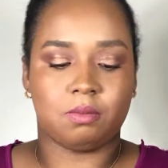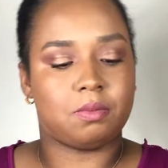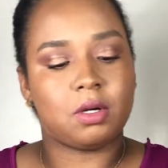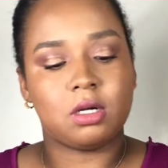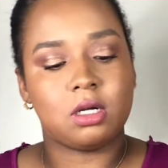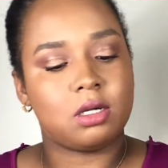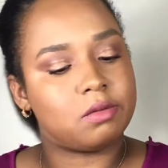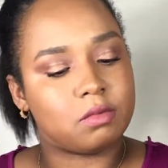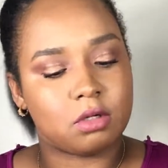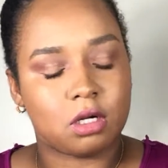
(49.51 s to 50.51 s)
But
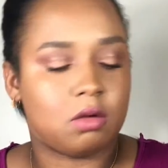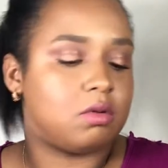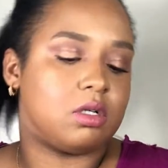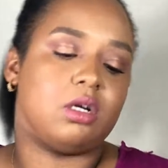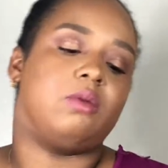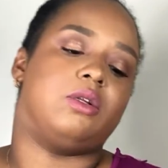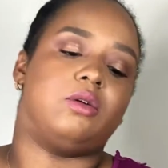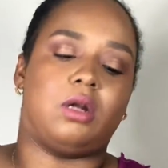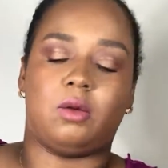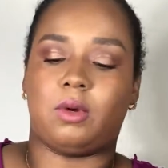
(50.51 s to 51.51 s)
I was like, I'm gonna do
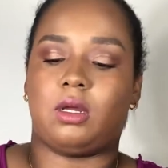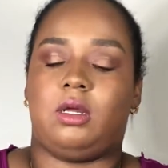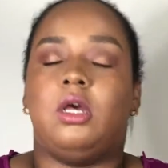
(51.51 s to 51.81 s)
it anyway.